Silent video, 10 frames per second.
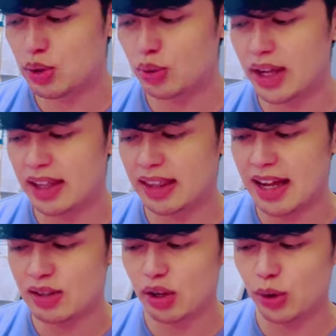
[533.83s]
So it
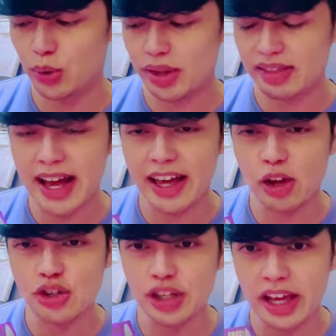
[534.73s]
has
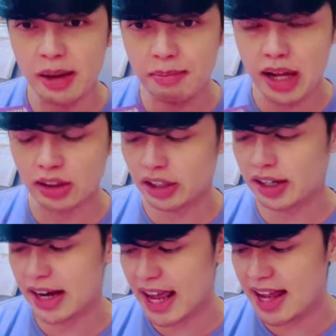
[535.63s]
glutathione, shea
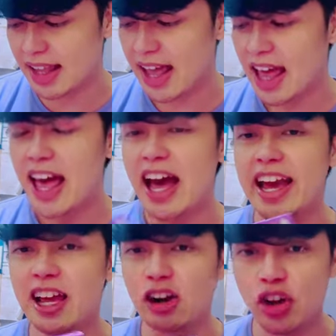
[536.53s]
butter, and
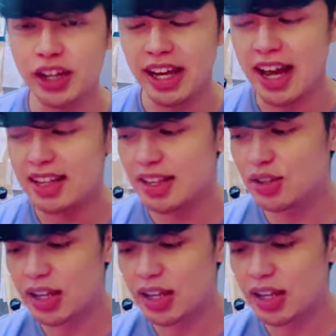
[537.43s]
hyaluronic acid.